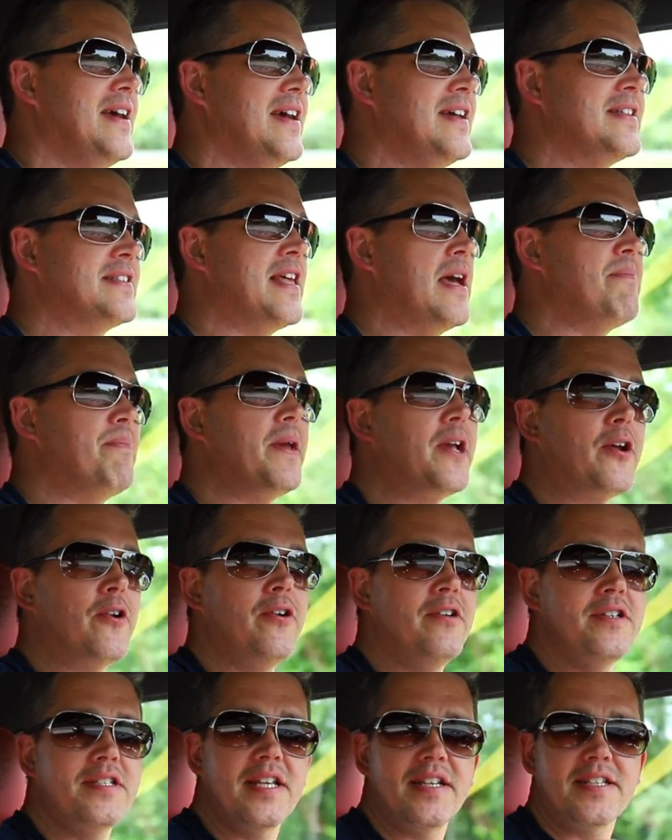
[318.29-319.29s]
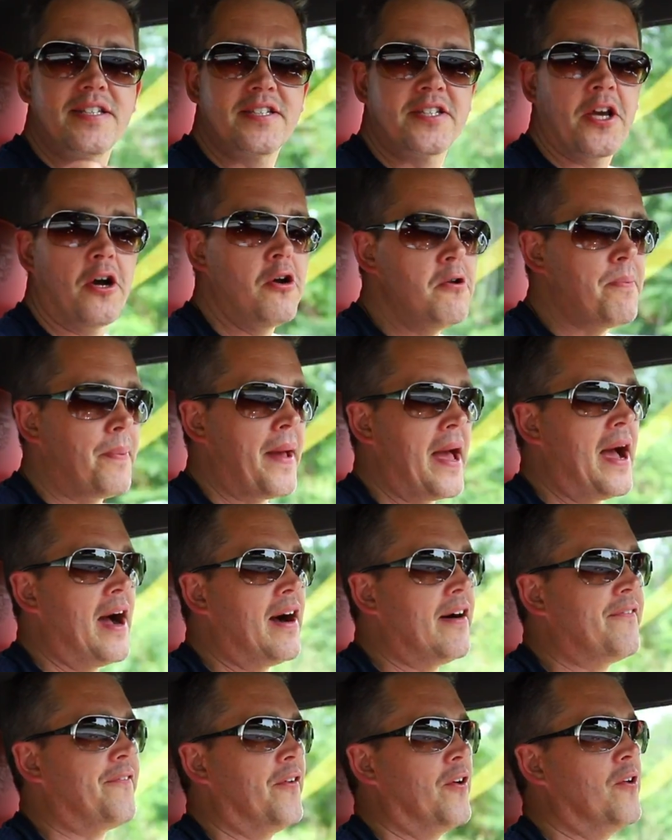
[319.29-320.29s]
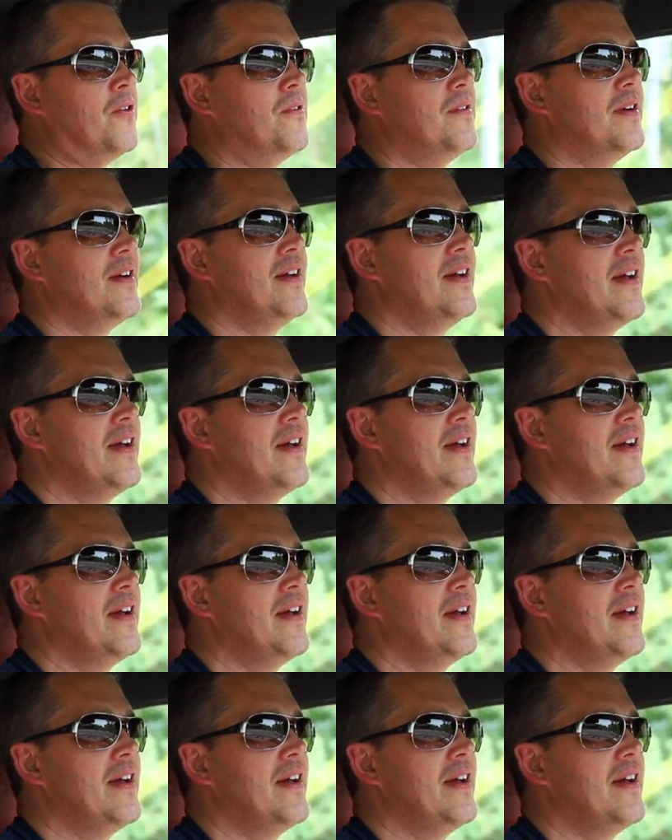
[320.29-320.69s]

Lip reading: is that because it's so powerful,